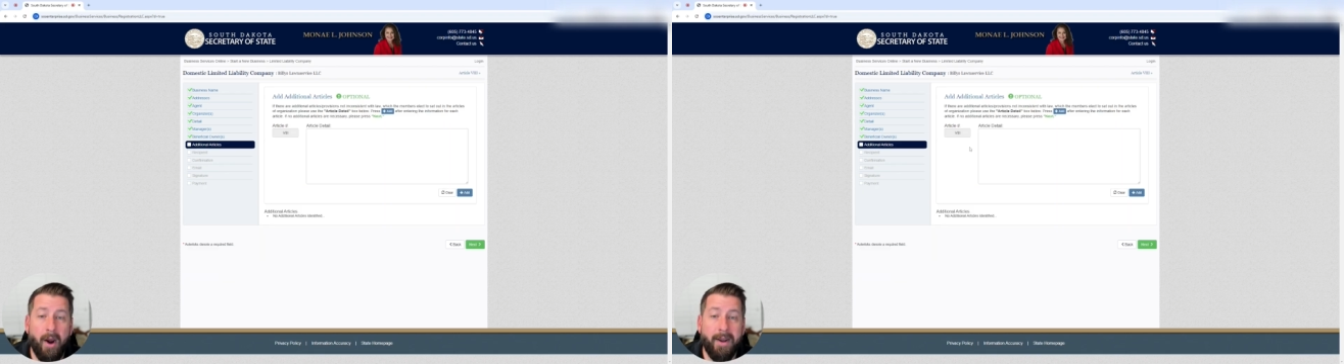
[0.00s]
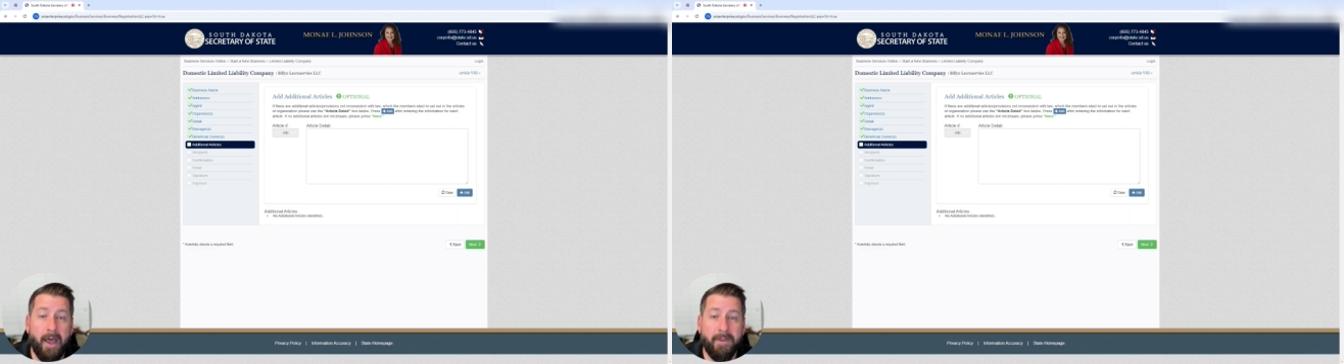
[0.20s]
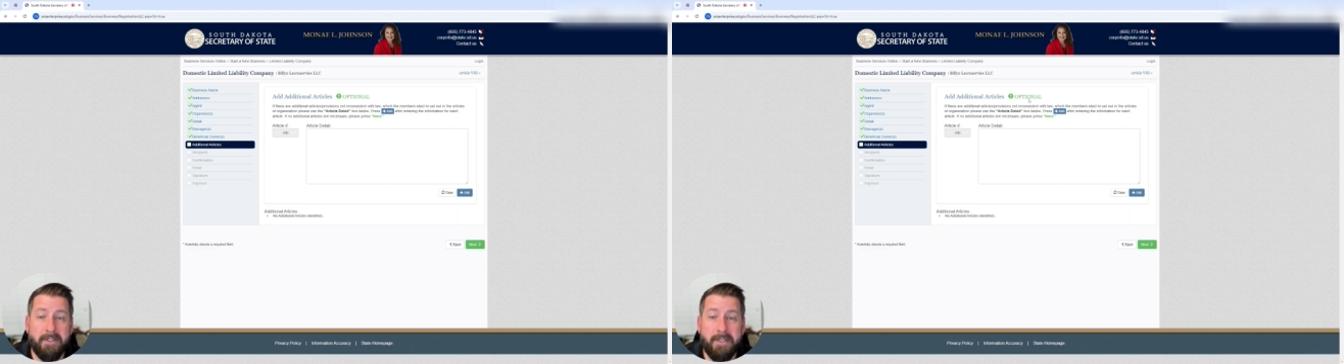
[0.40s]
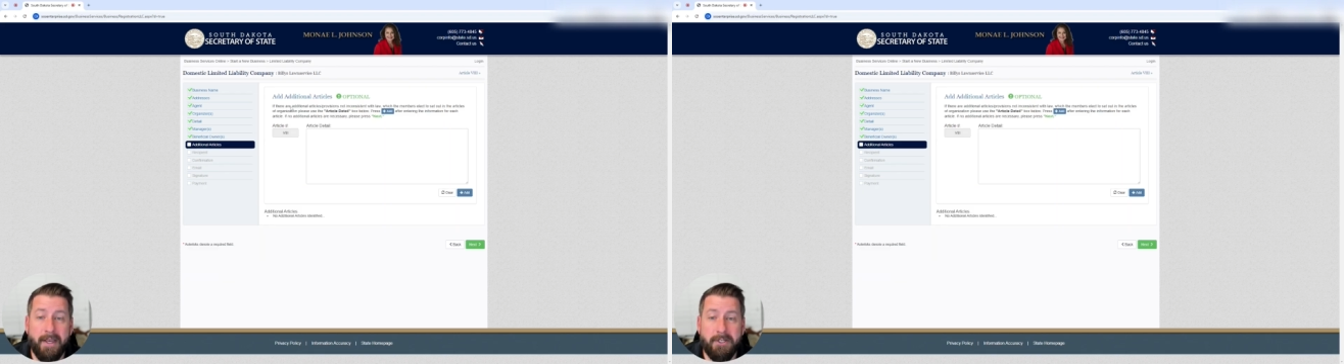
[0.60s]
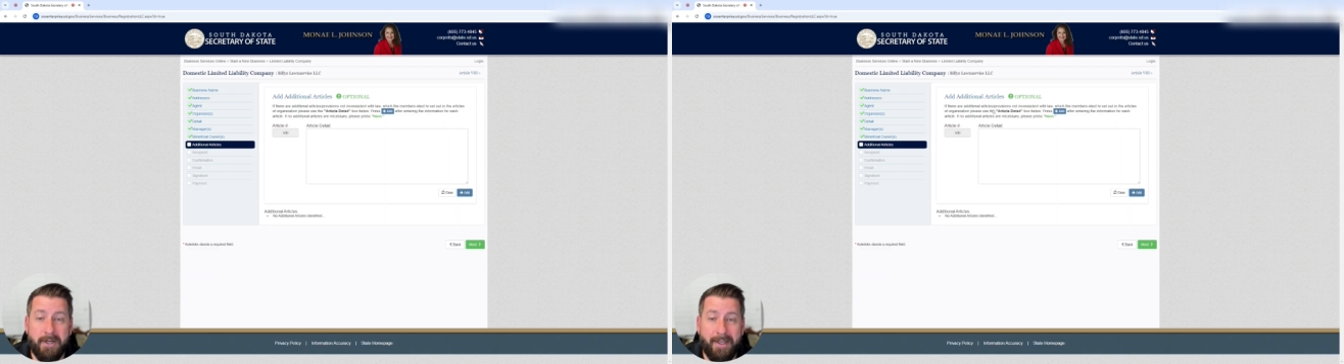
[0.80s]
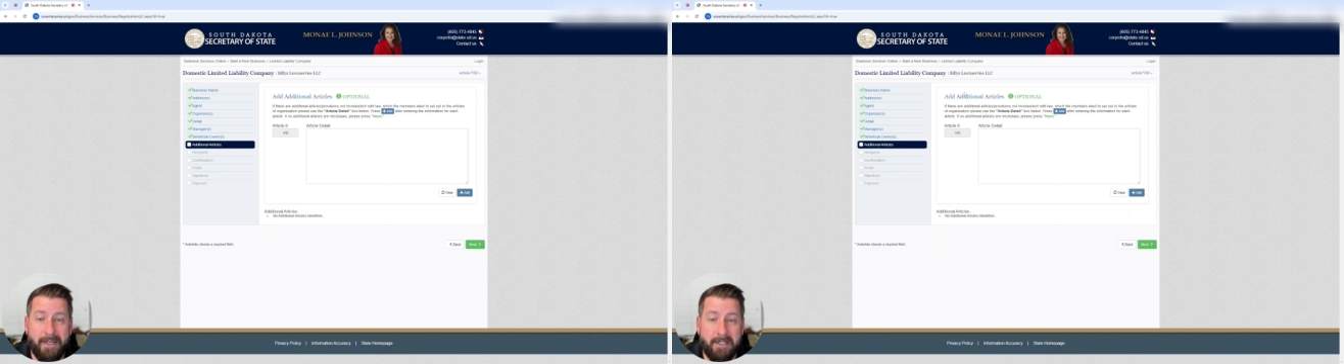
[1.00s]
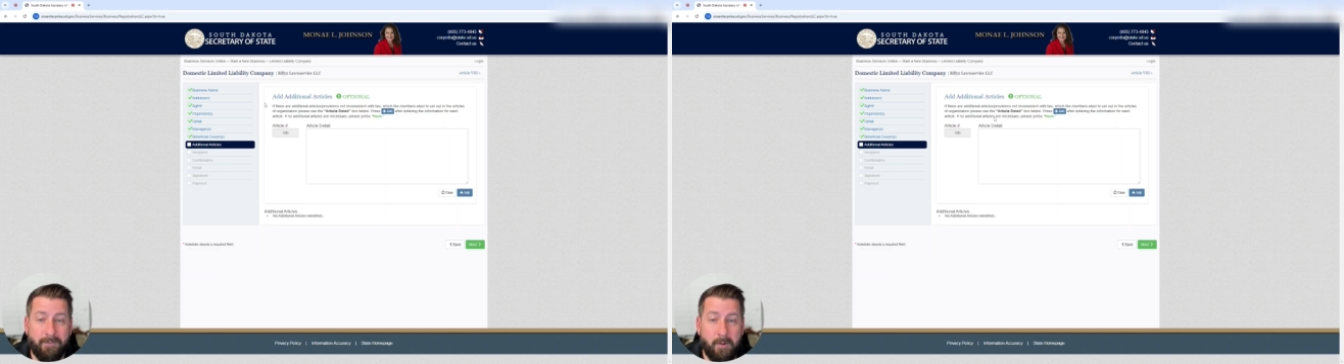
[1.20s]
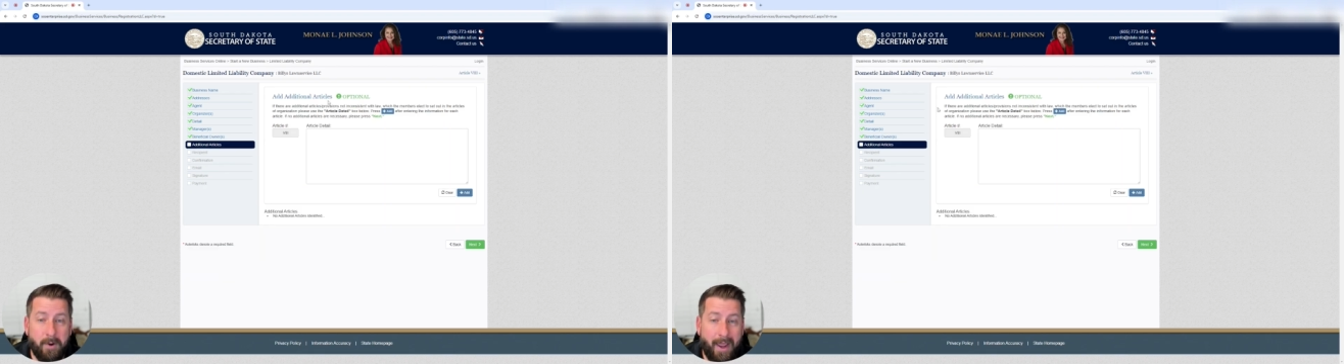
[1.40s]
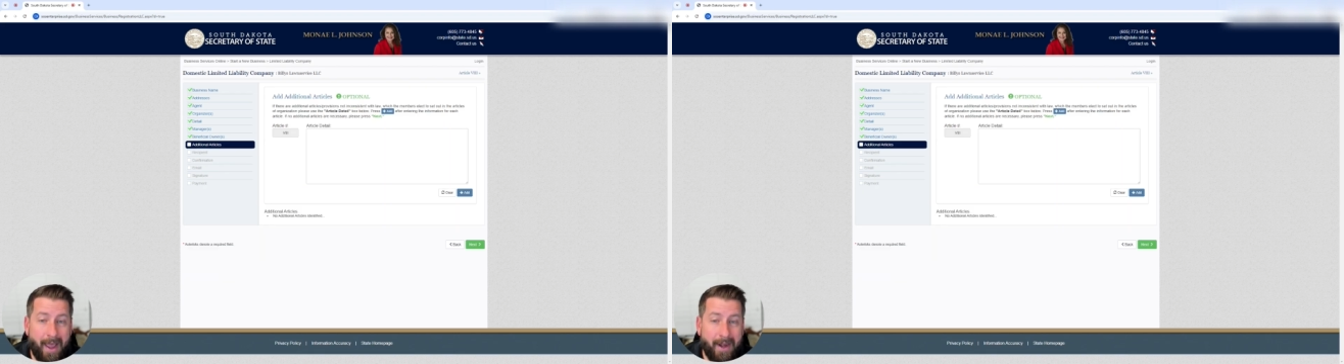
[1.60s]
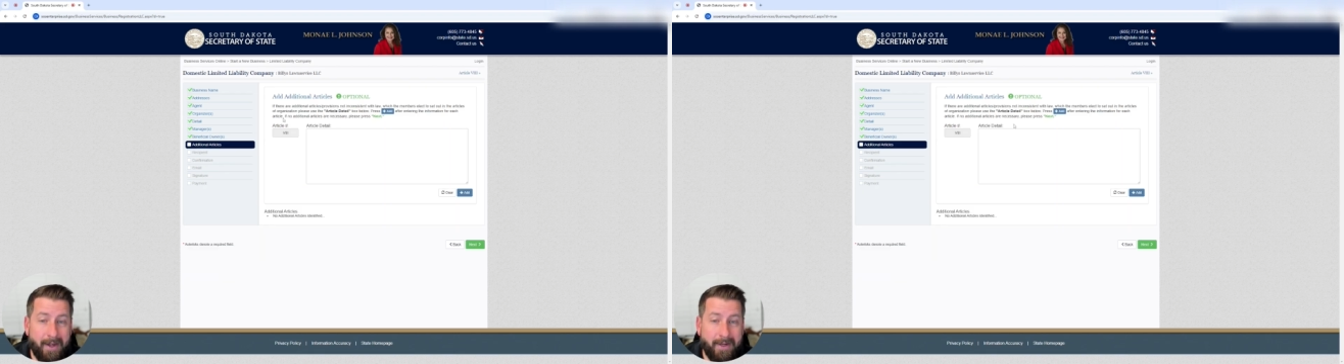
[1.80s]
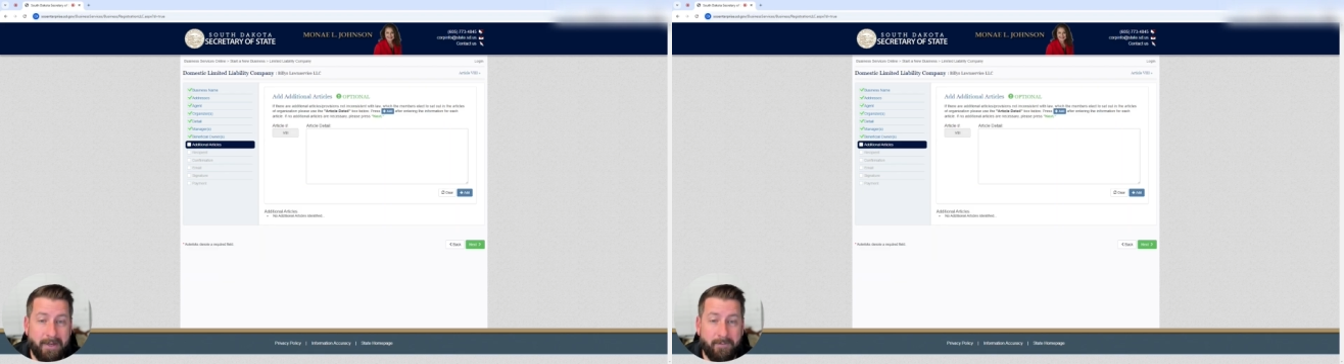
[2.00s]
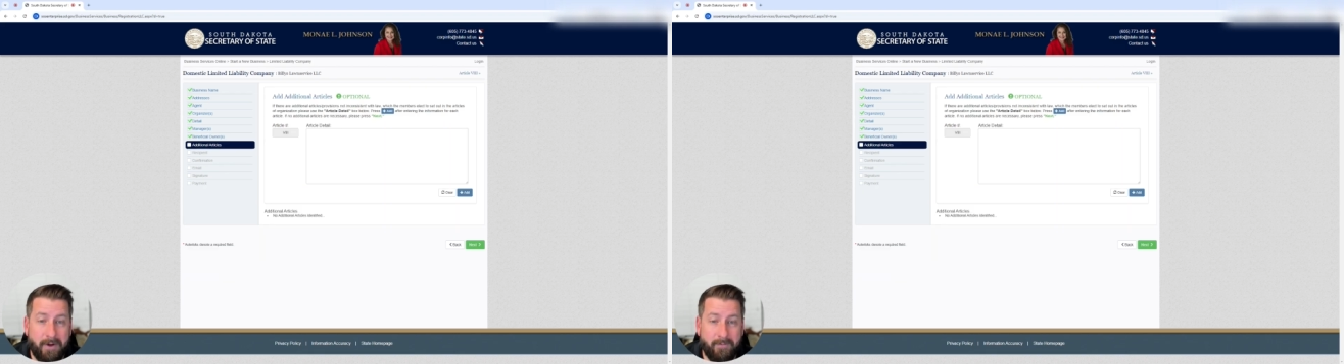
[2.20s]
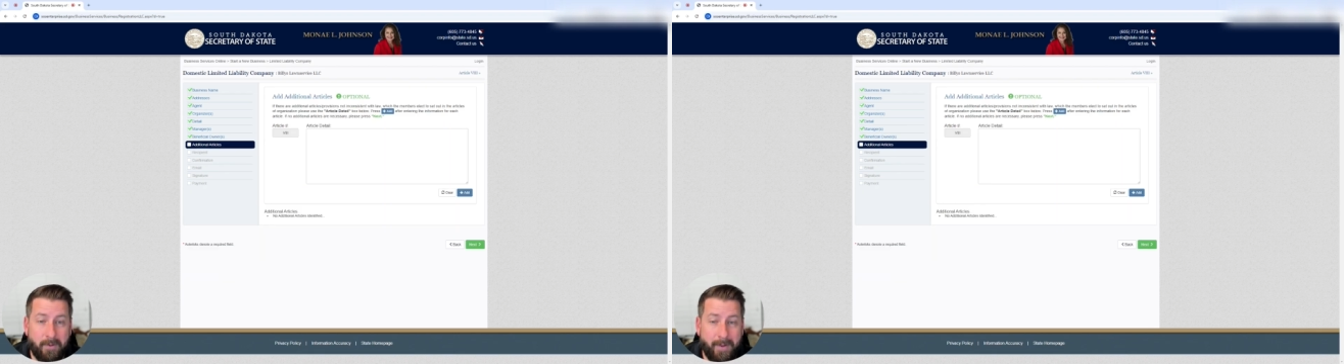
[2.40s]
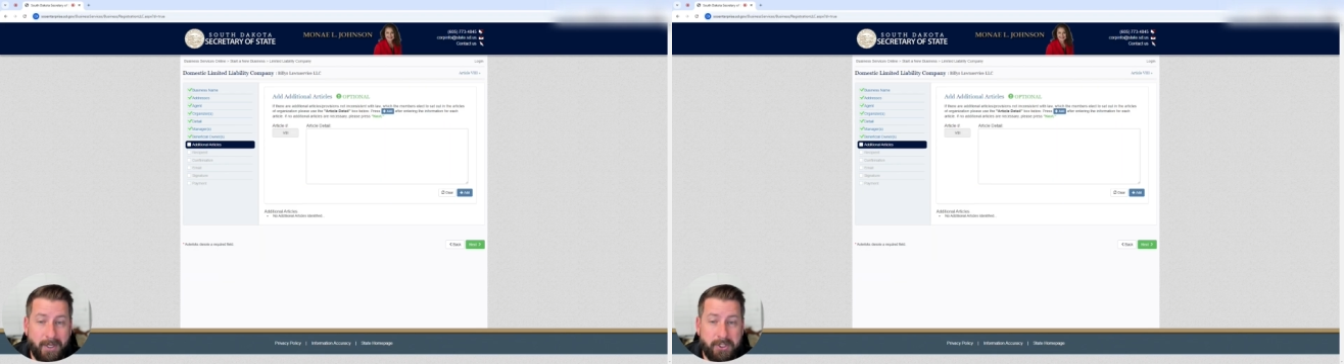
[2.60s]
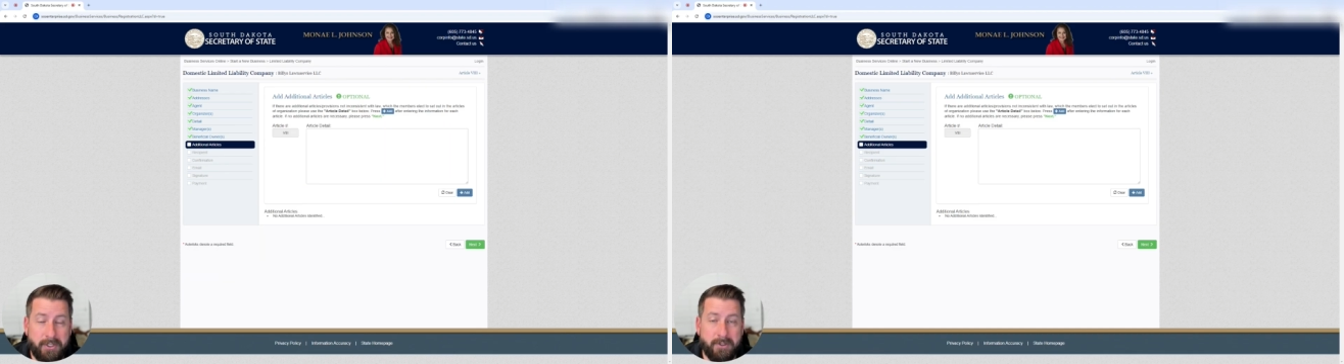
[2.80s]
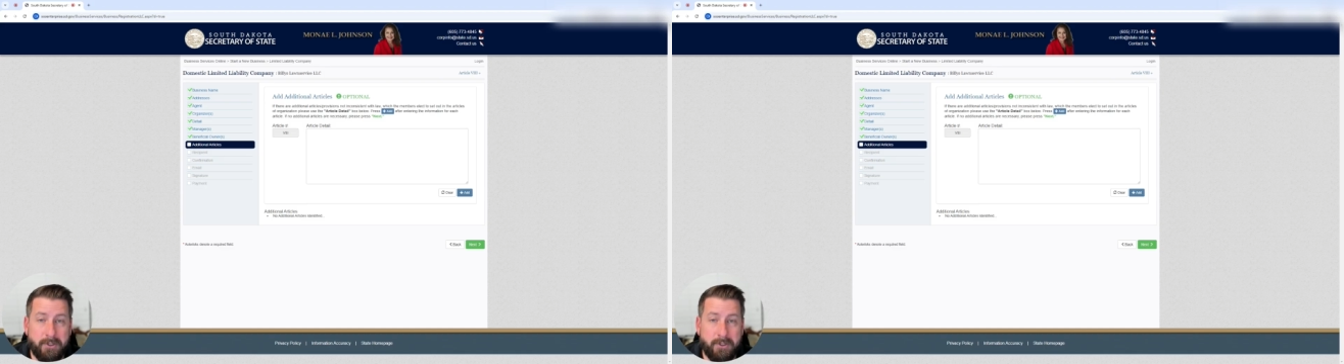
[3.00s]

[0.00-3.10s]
All right. Now this section is if you want to add any different information